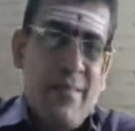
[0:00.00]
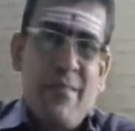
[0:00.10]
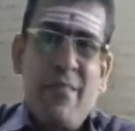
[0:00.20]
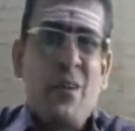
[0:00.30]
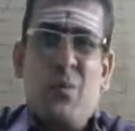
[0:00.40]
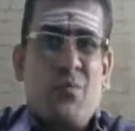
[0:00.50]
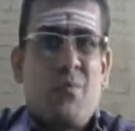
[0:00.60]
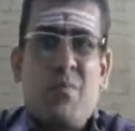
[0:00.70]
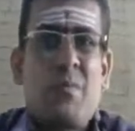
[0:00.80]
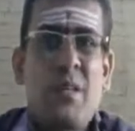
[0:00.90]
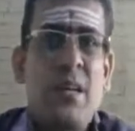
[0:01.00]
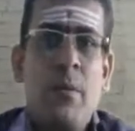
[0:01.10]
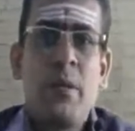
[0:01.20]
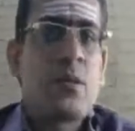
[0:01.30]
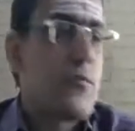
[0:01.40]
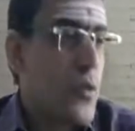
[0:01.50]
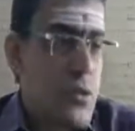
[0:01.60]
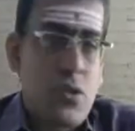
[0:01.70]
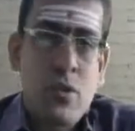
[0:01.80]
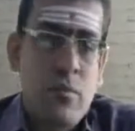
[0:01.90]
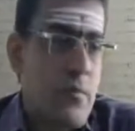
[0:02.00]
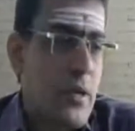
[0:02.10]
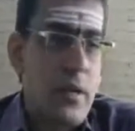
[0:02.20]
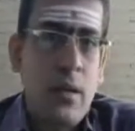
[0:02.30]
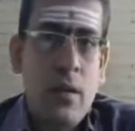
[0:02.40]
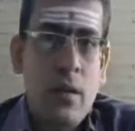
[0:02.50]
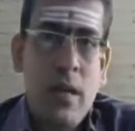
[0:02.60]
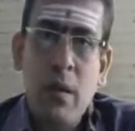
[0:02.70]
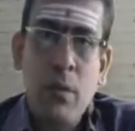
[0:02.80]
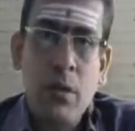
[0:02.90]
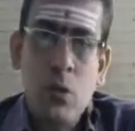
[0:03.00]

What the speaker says: We know three elements of cost: material, labor.